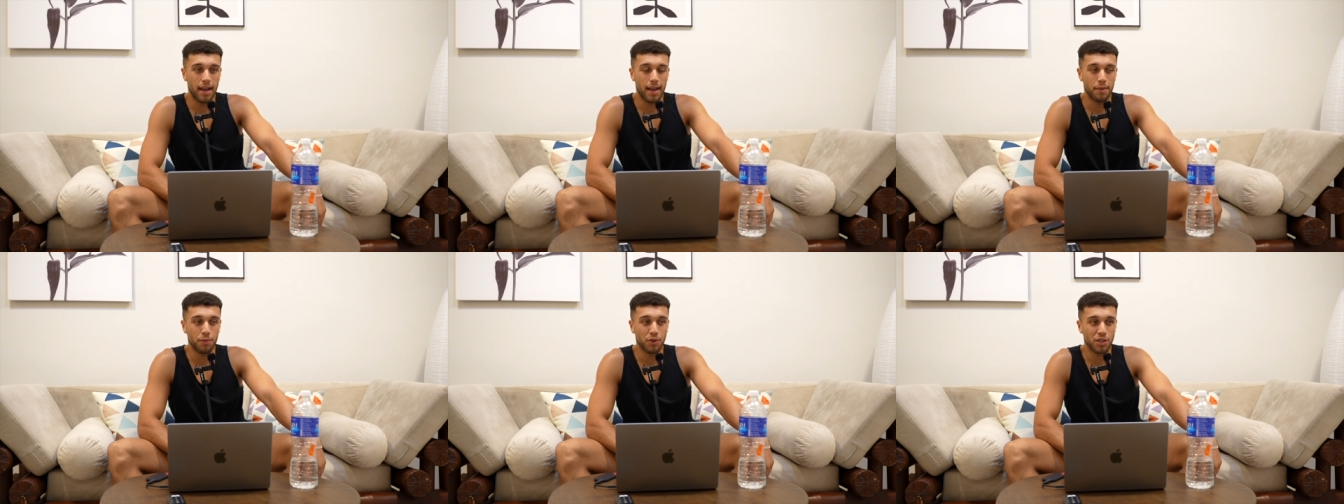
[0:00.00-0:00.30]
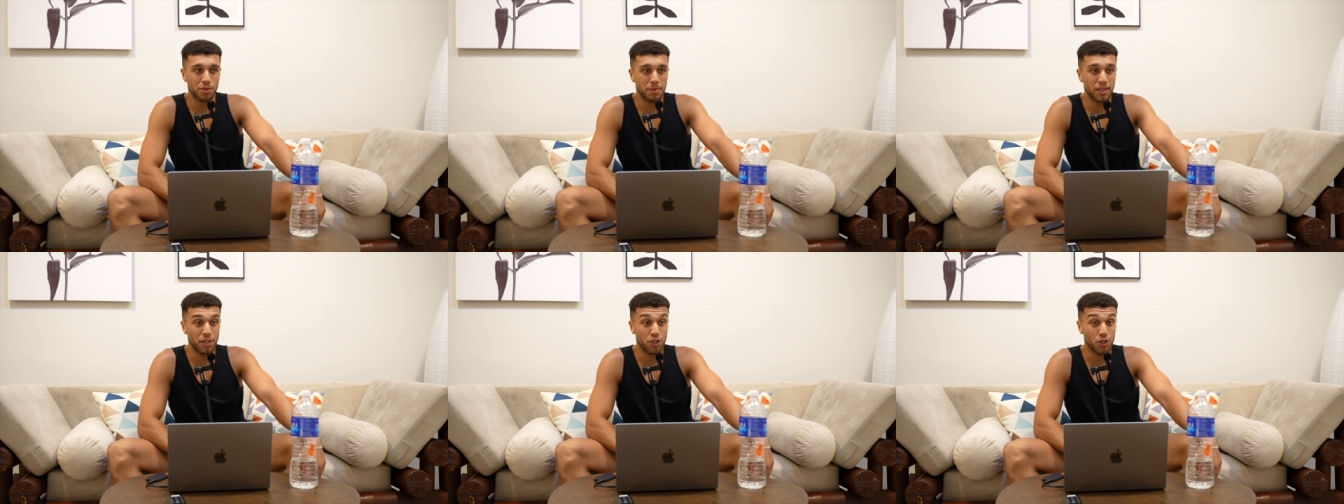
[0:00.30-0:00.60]

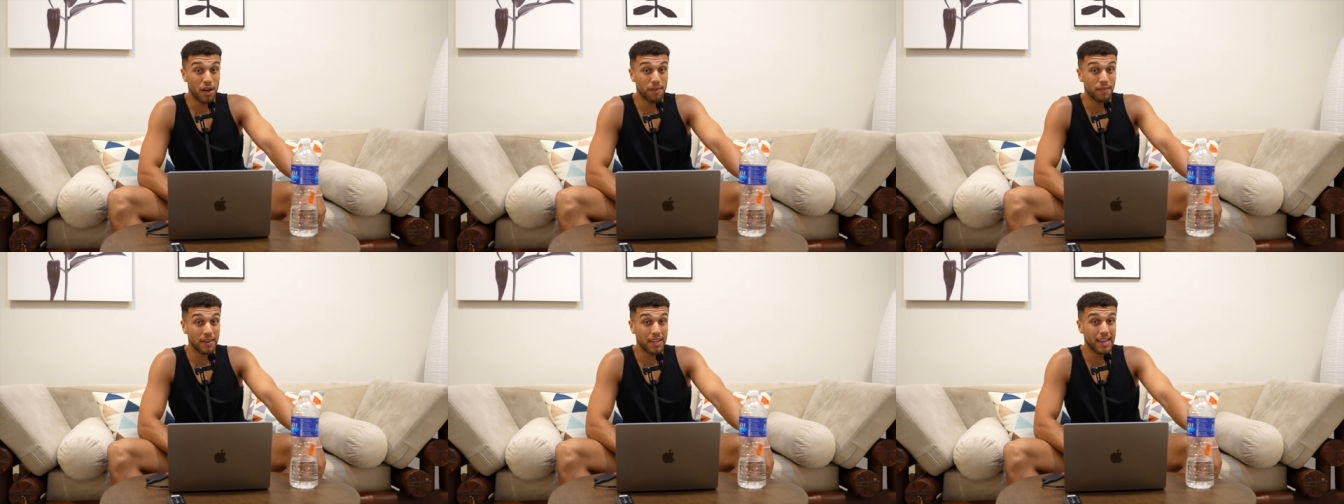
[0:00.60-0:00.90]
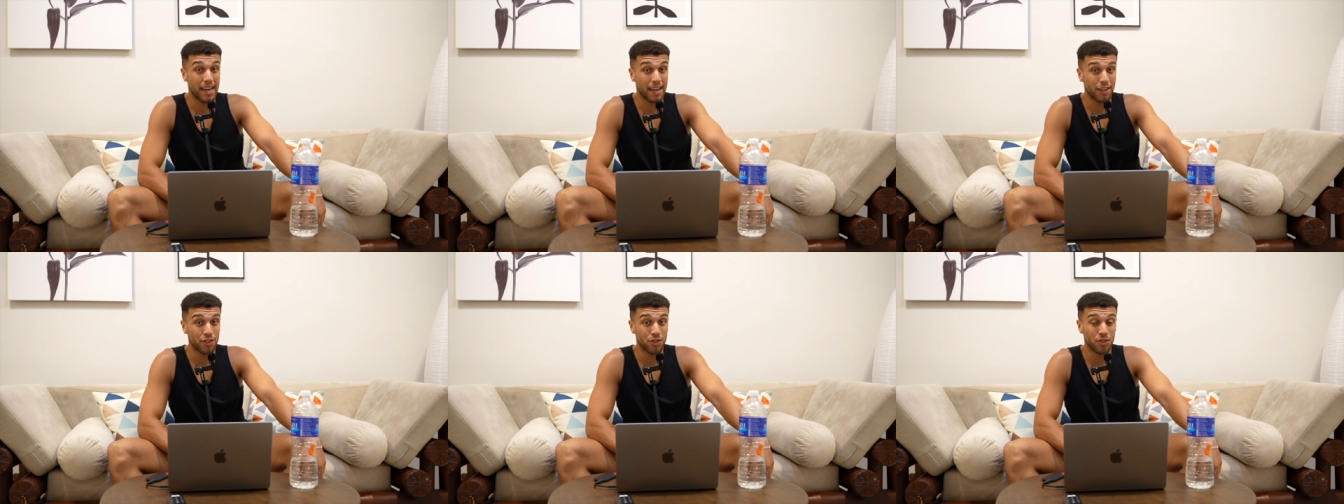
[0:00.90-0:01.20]
which means you have
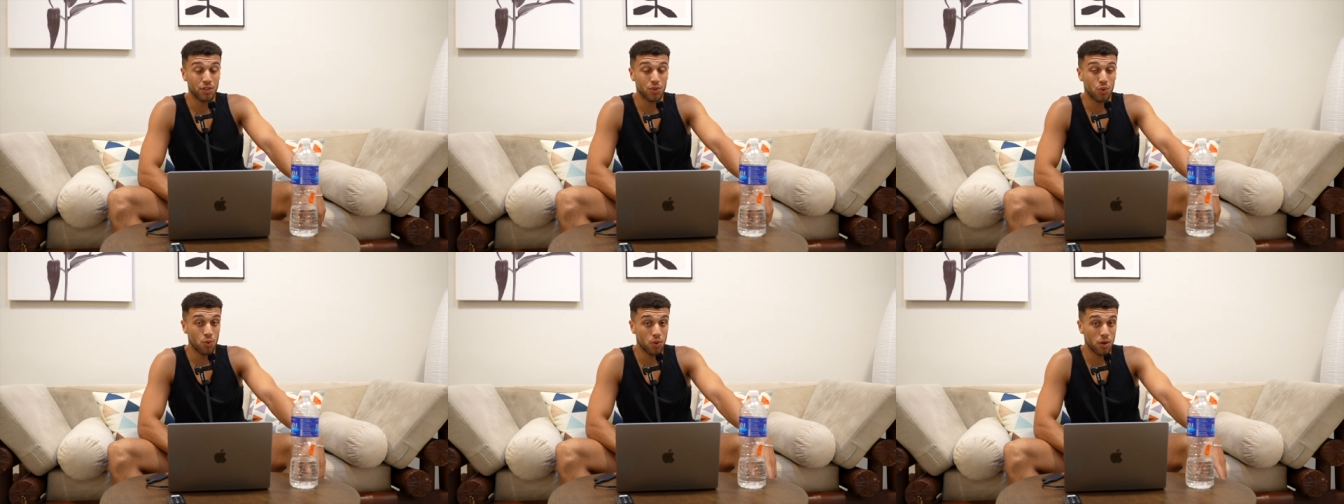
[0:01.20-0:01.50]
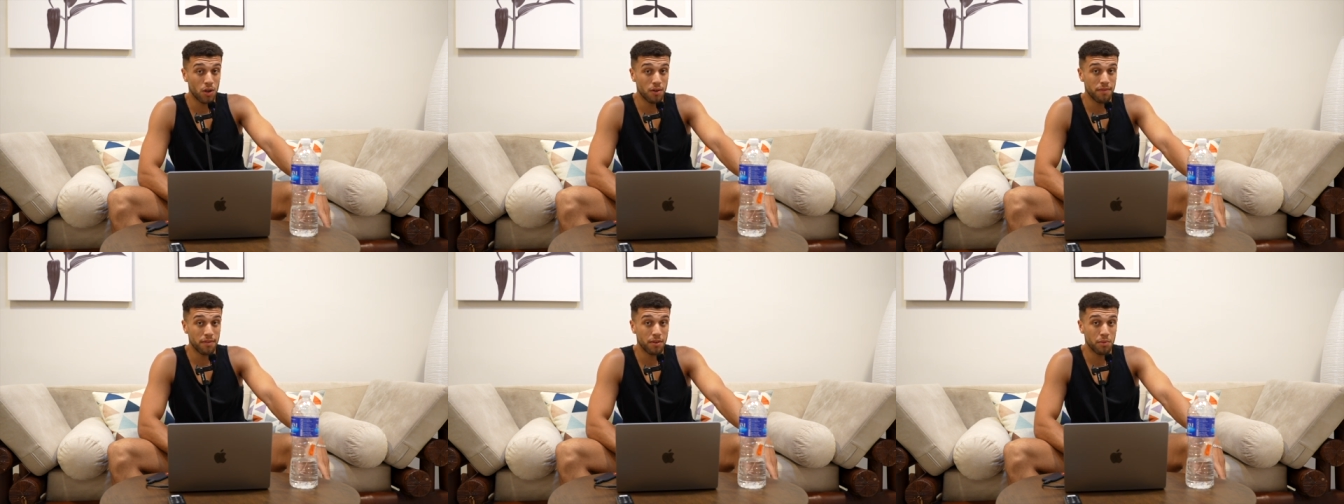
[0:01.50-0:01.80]
connections
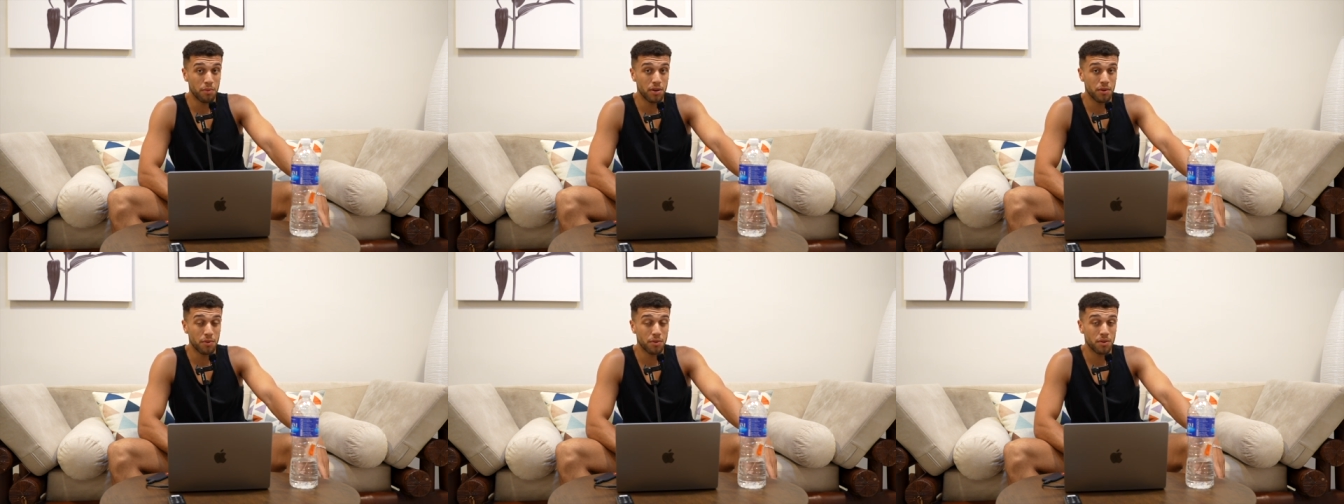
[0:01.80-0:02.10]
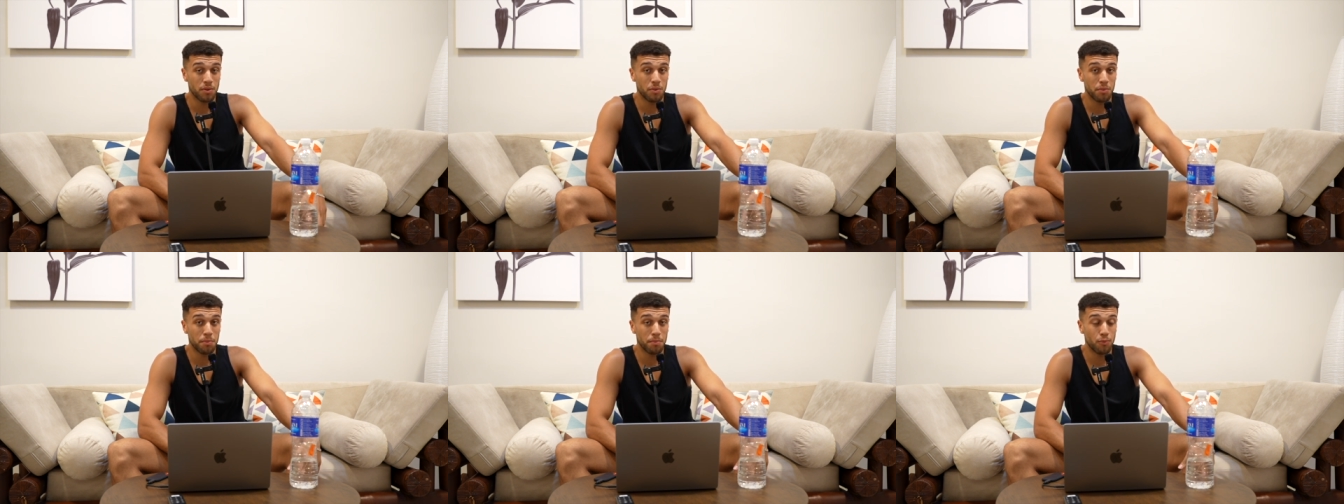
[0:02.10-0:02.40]
all over the world,
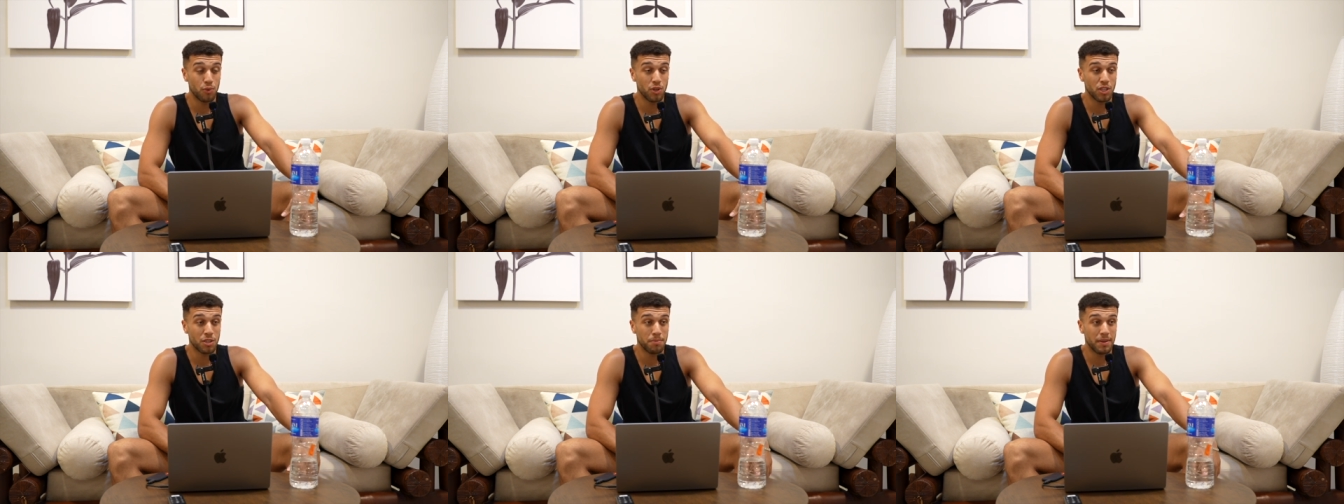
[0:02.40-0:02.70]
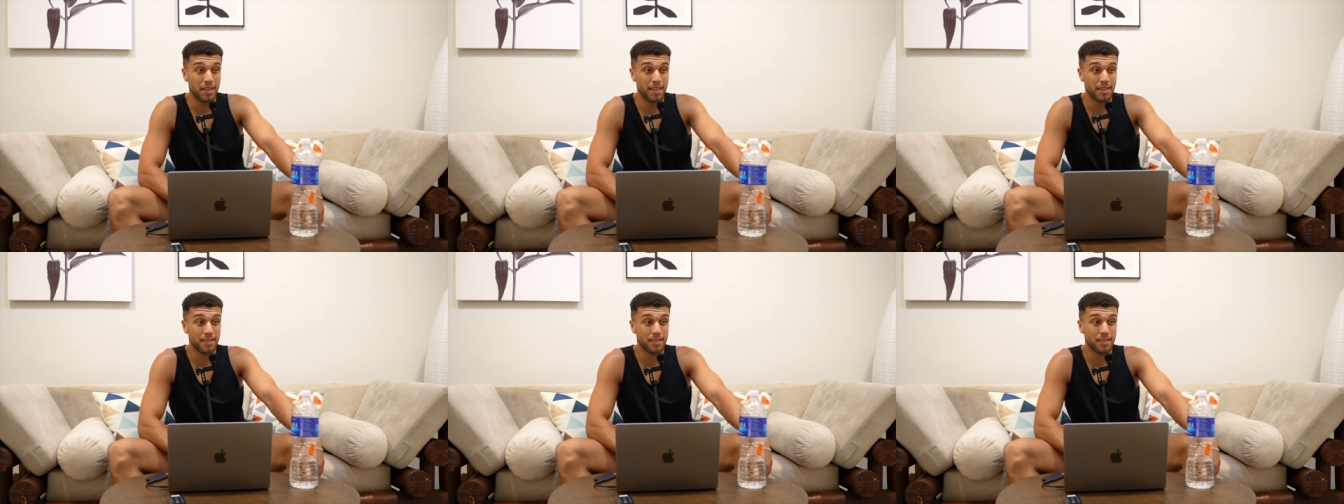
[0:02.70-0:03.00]
which
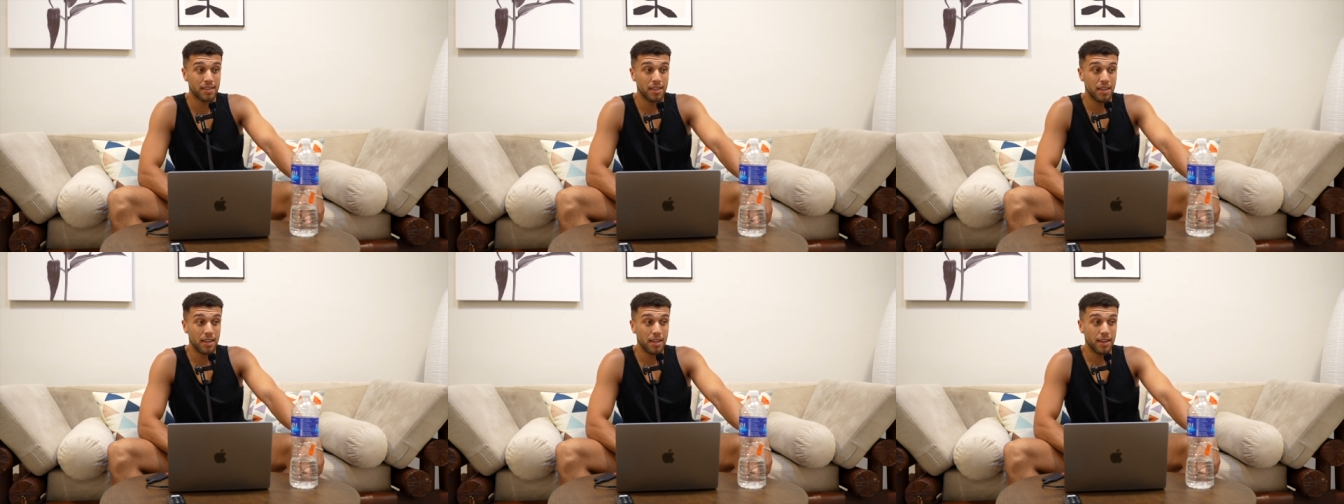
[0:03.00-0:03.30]
means